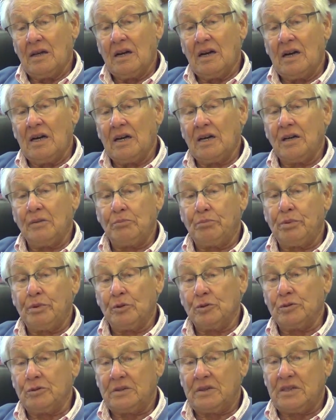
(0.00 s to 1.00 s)
I
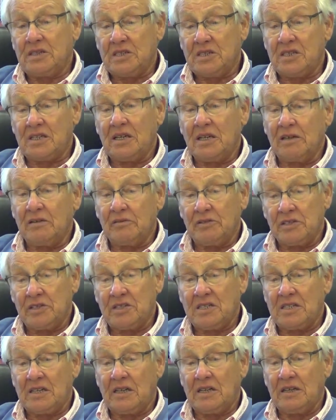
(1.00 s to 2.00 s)
brought
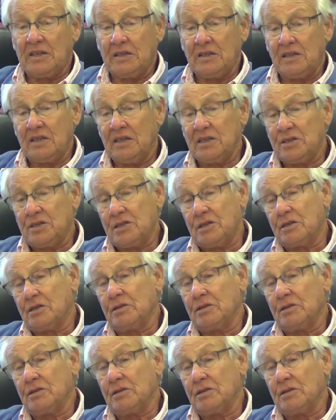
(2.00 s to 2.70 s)
distinguished scientists